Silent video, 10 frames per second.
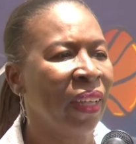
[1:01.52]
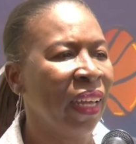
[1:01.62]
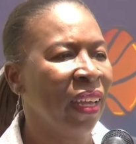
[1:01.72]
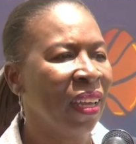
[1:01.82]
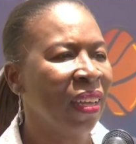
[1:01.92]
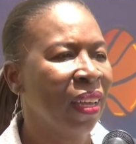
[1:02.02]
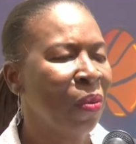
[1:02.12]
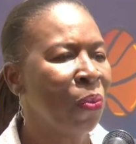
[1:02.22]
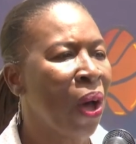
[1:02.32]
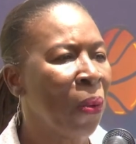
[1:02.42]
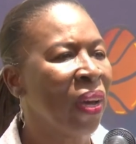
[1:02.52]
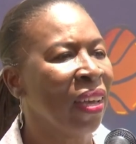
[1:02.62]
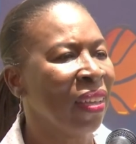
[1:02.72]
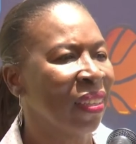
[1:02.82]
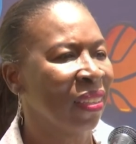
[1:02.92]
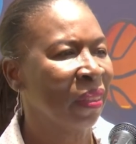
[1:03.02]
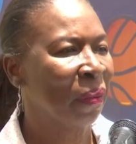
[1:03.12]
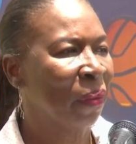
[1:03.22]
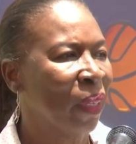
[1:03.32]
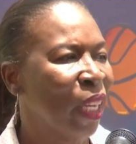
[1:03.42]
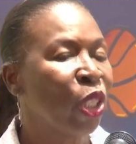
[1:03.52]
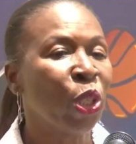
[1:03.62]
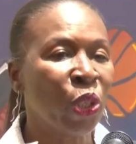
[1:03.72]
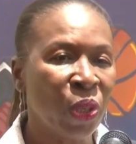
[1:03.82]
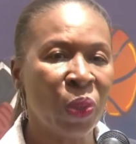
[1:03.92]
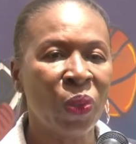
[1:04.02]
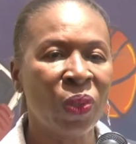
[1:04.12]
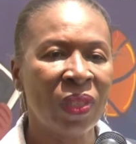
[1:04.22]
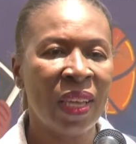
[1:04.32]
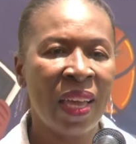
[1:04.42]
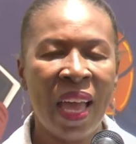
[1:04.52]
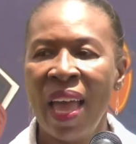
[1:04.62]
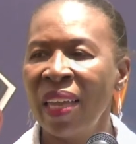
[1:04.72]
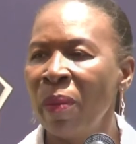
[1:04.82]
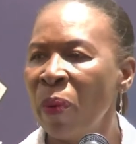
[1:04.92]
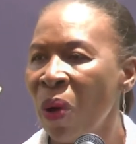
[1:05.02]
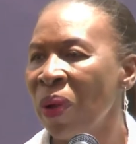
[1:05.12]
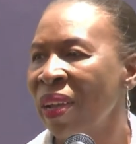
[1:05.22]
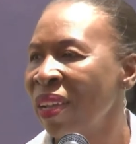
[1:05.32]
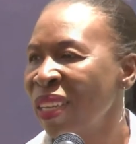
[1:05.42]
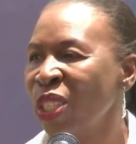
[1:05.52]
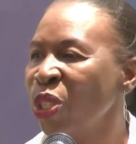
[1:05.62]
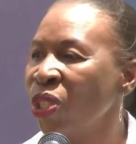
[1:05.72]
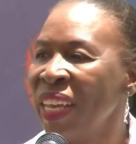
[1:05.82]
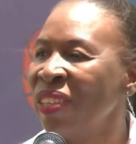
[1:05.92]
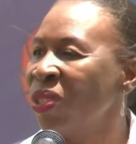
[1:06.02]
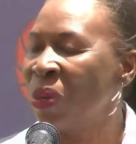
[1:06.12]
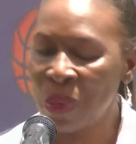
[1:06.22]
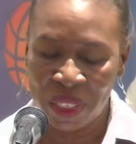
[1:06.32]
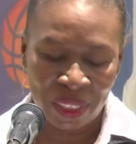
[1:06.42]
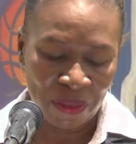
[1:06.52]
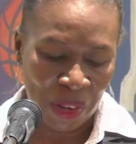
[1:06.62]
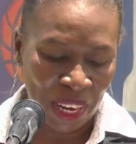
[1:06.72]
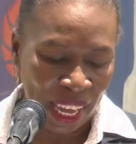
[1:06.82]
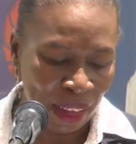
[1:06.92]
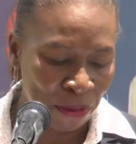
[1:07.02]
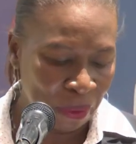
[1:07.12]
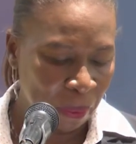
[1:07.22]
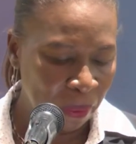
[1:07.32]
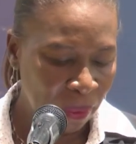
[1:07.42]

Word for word: the power to choose and the power to change the course of your life.